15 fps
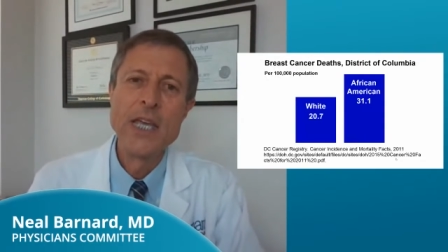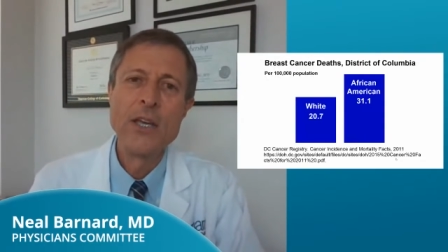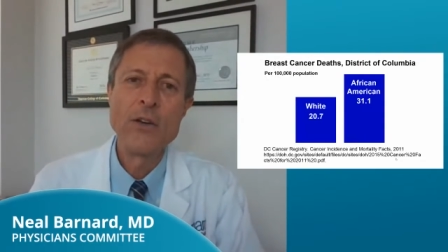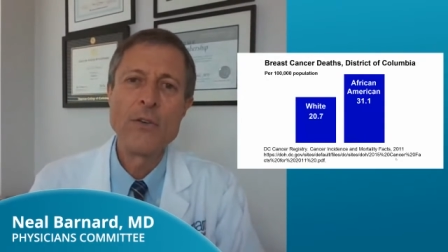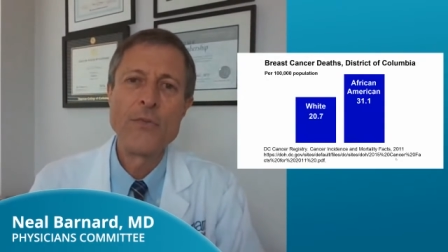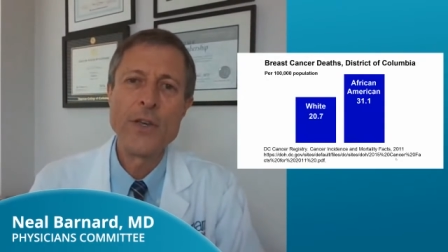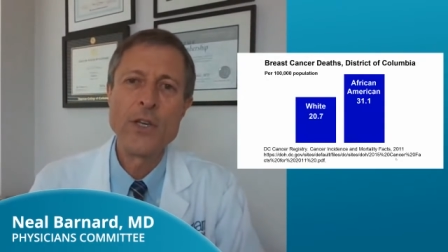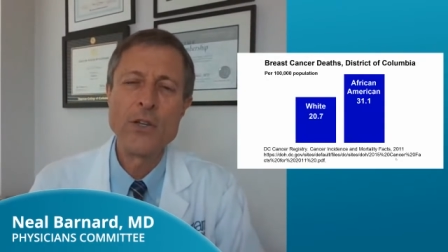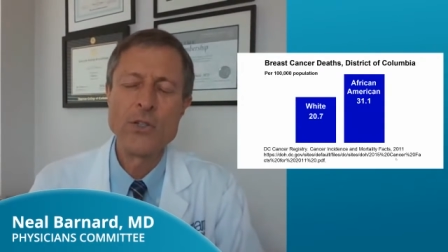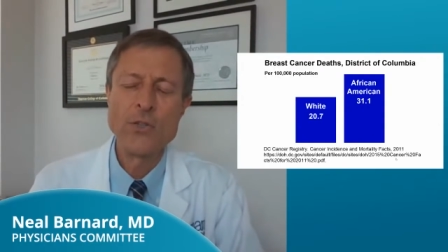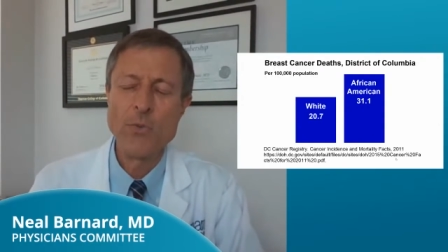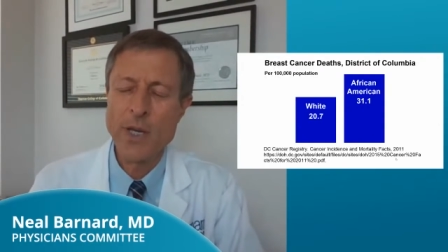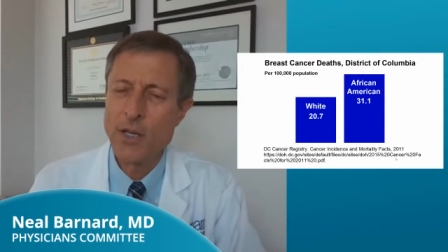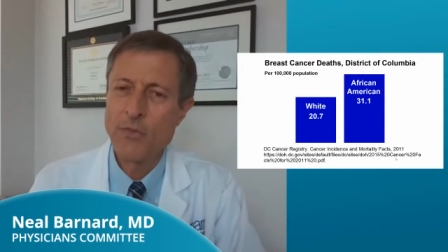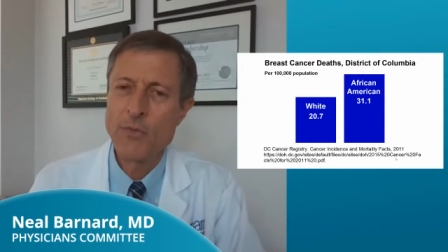Here are
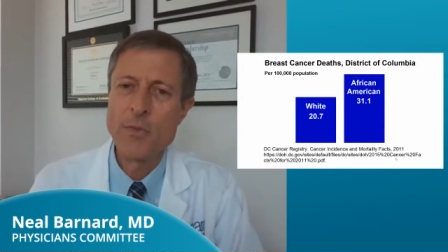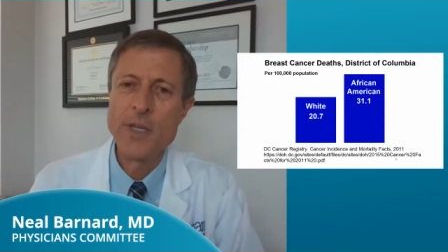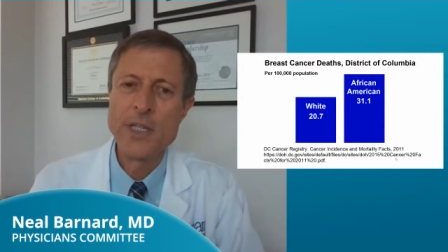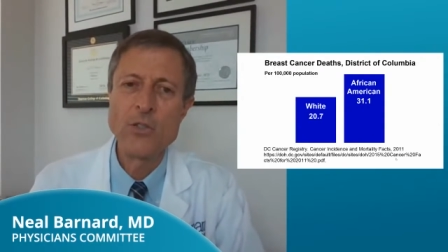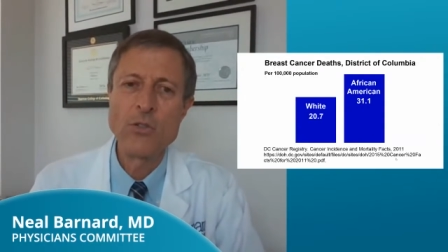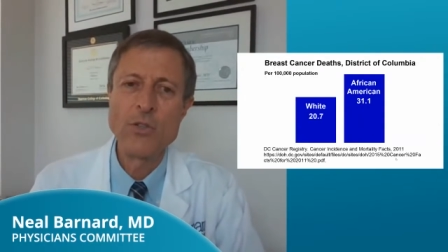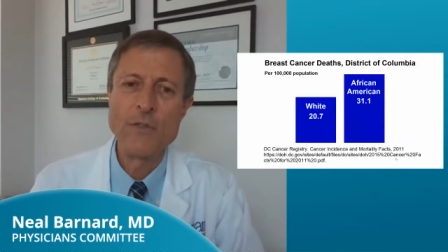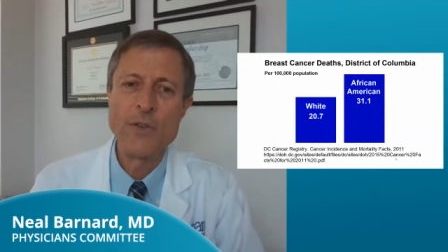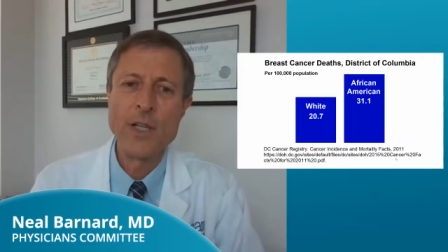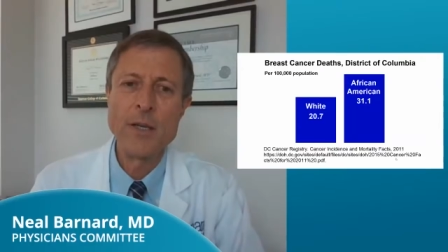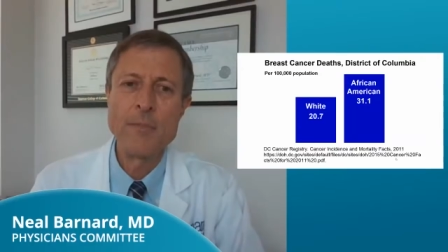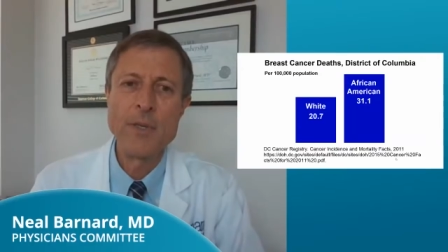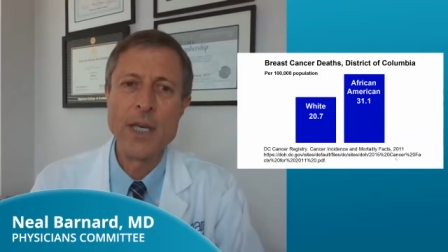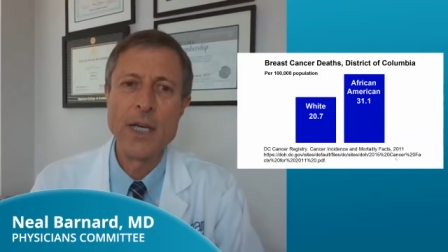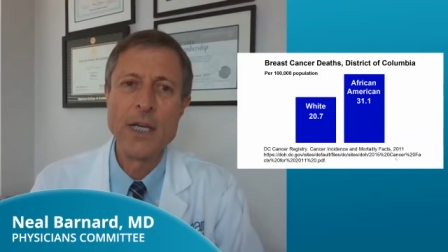figures right here from the District of
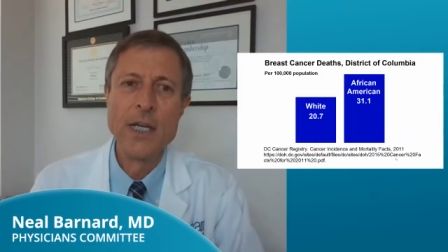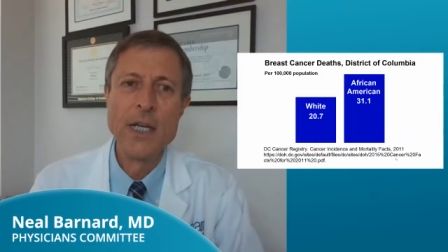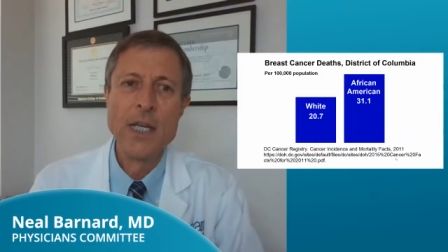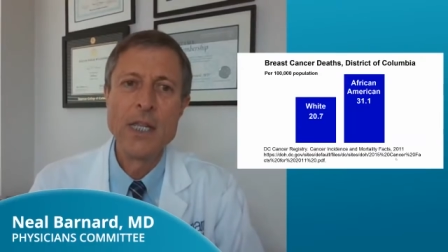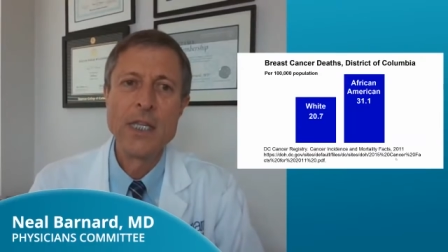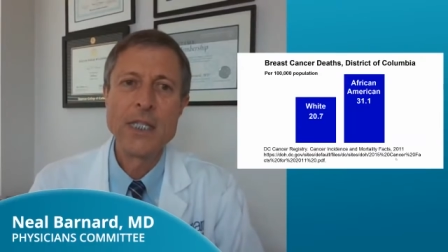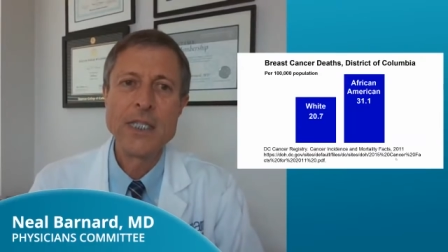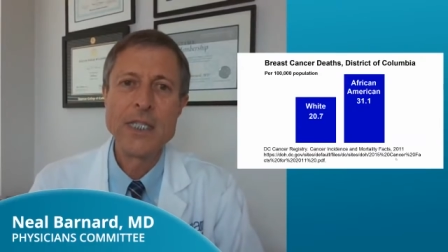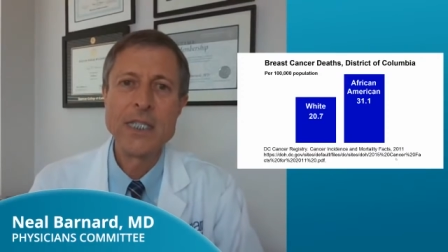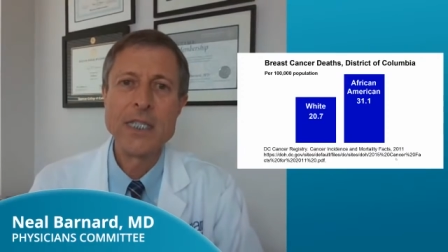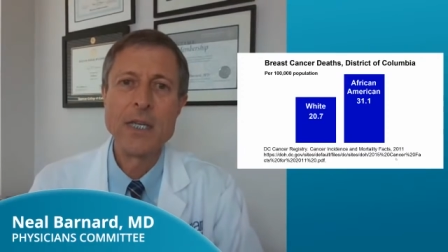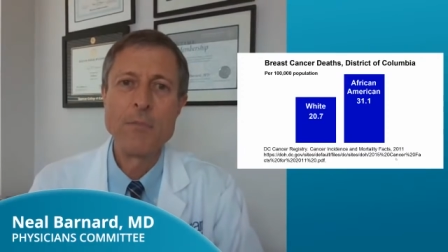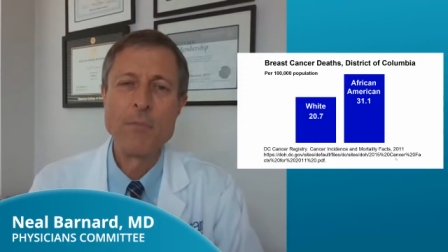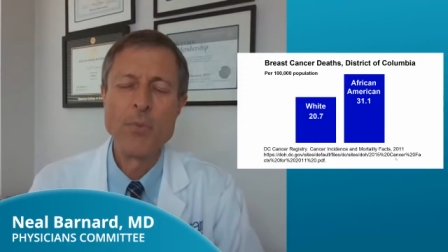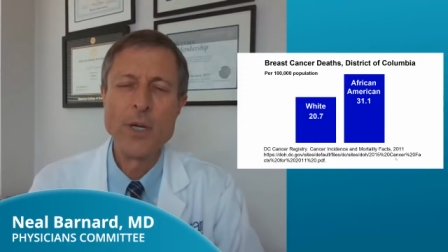Columbia. This is
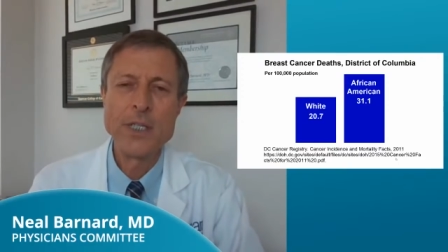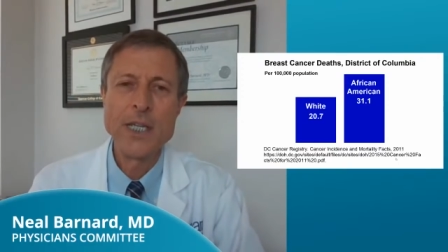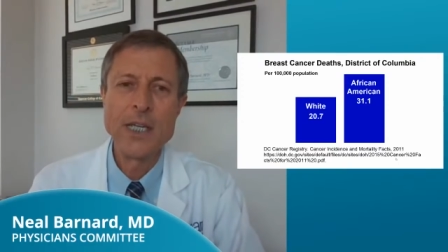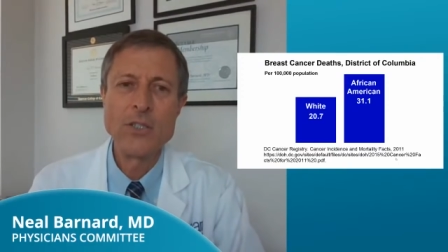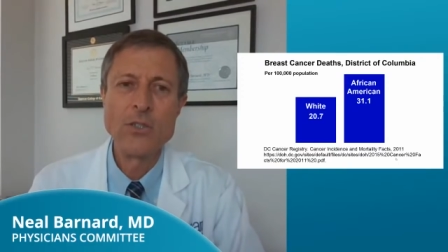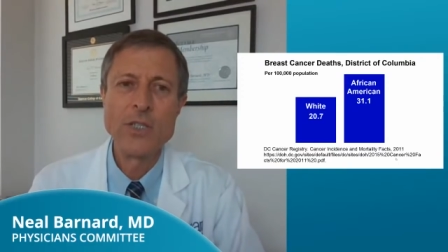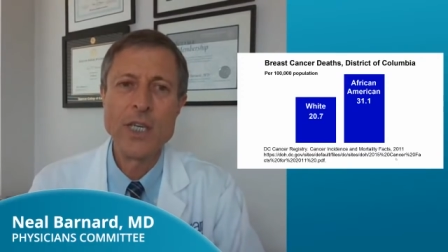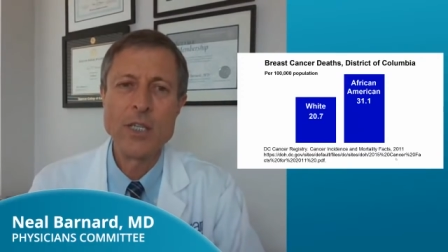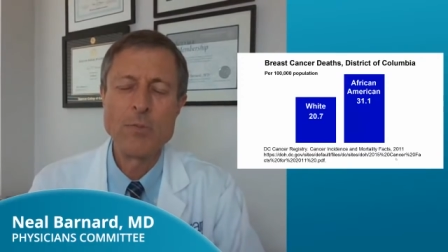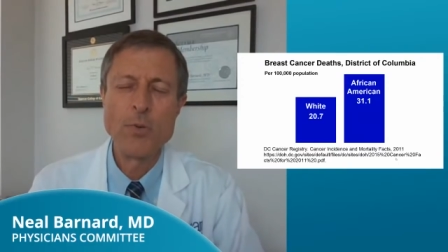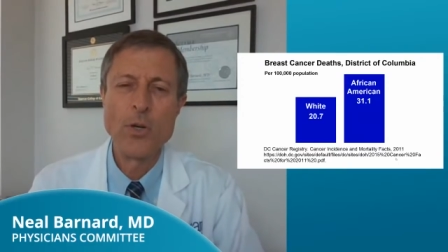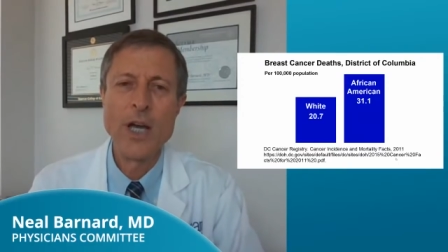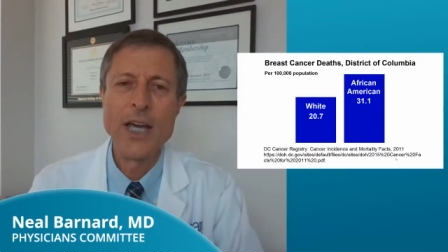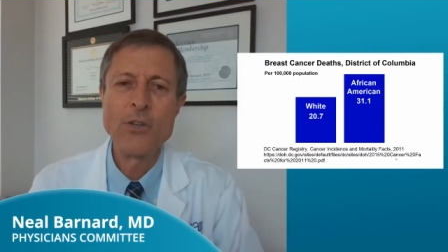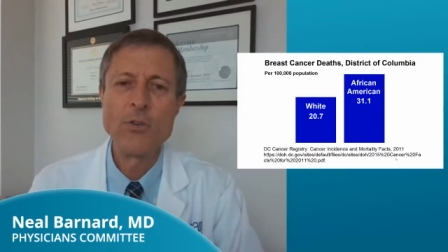the breast cancer deaths per
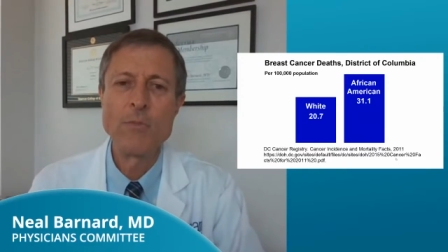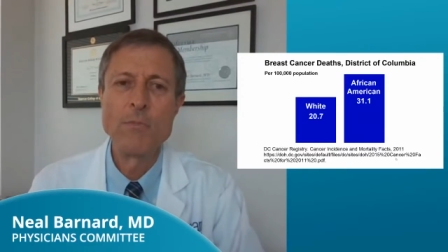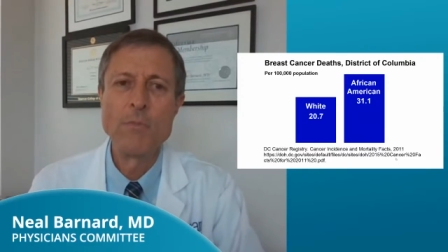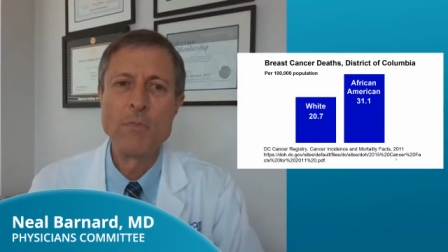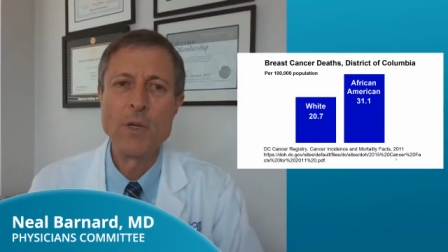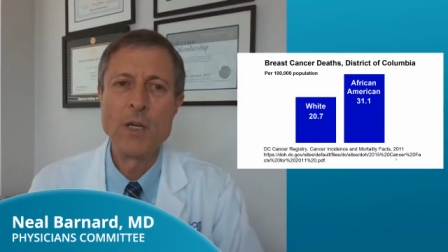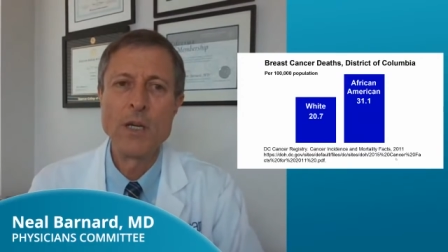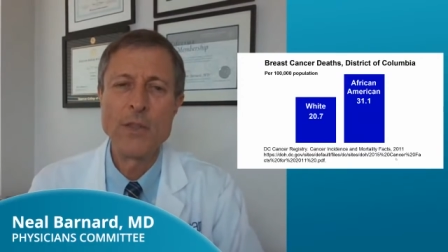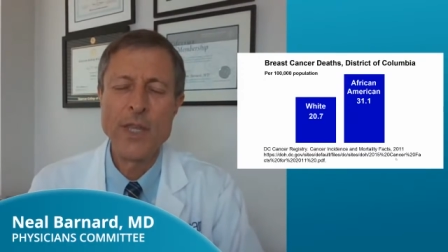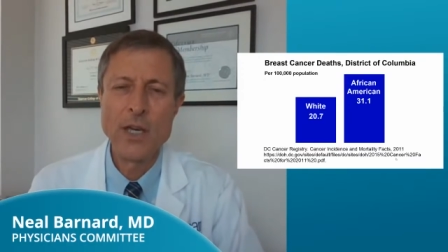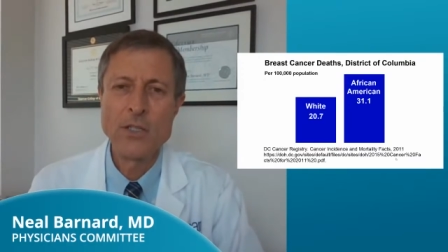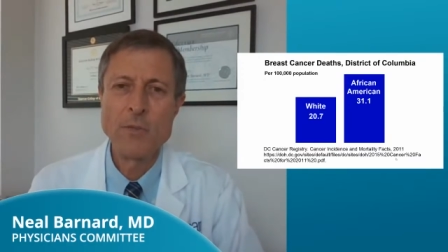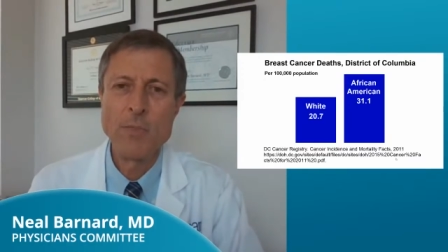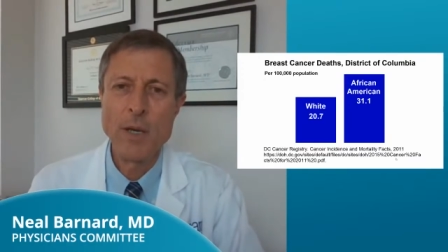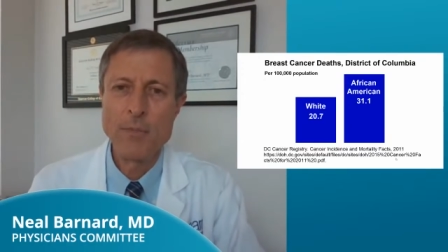100 uh,
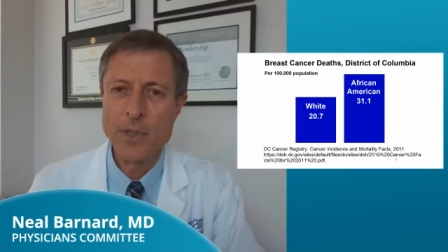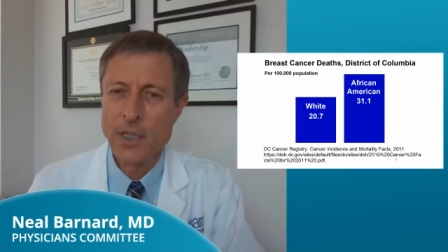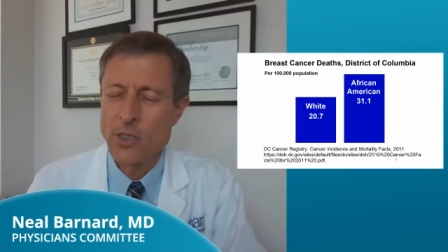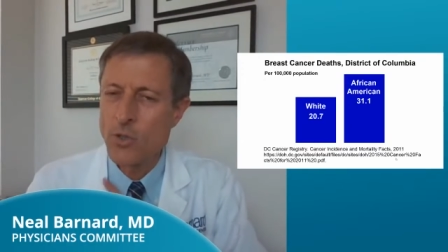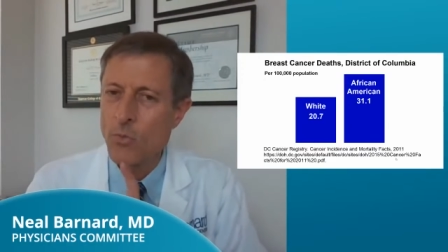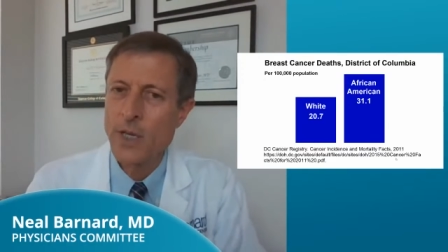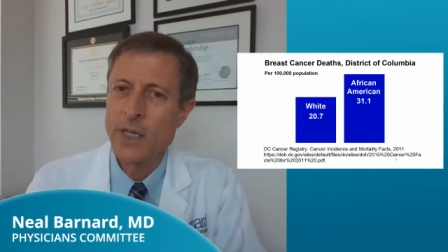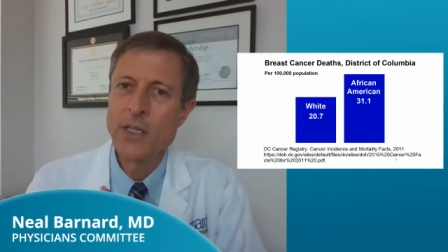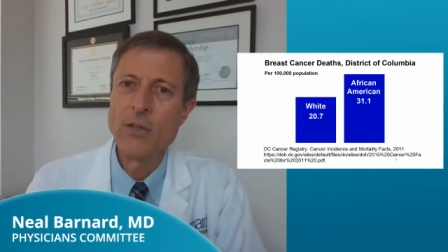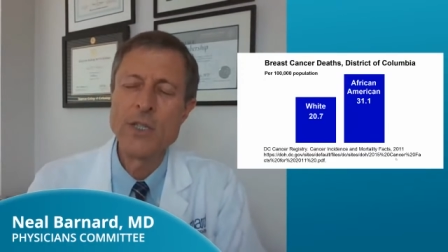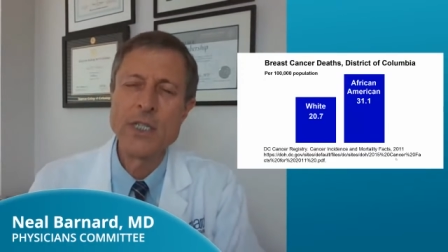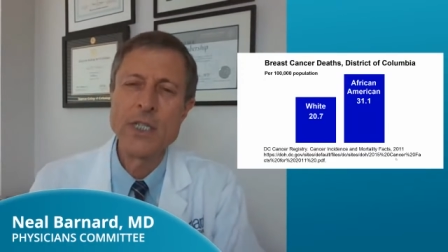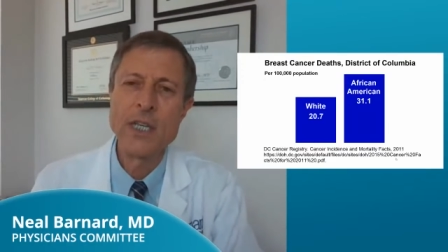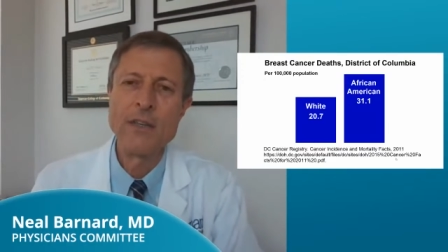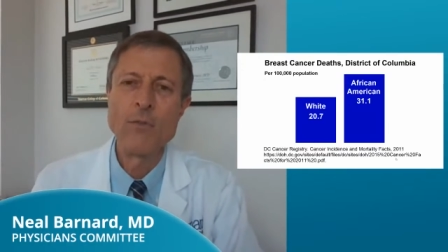thousand population right here in the
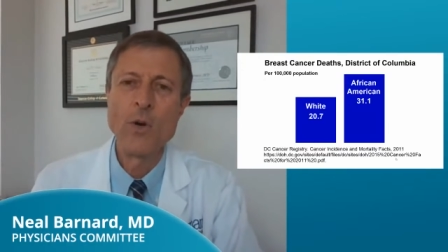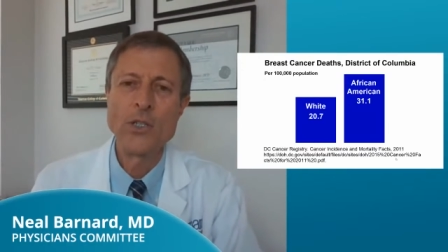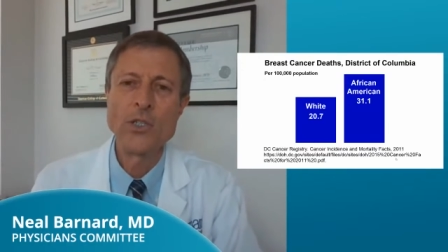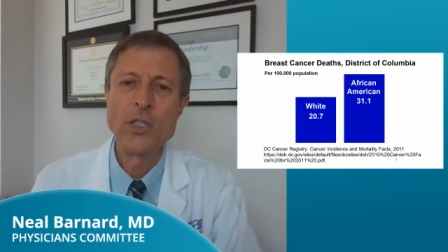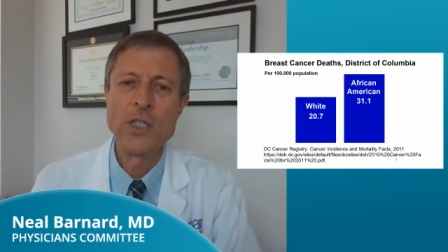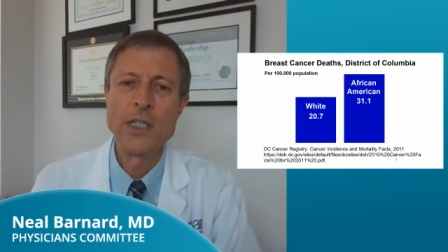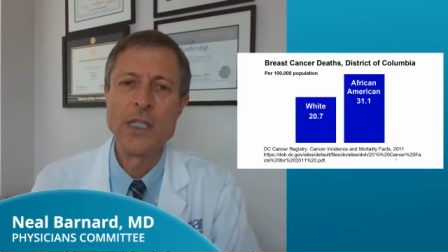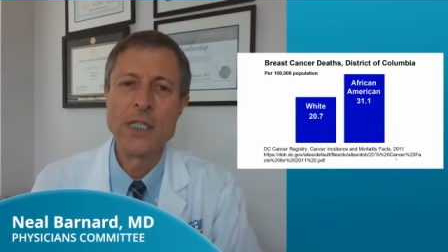city of Washington,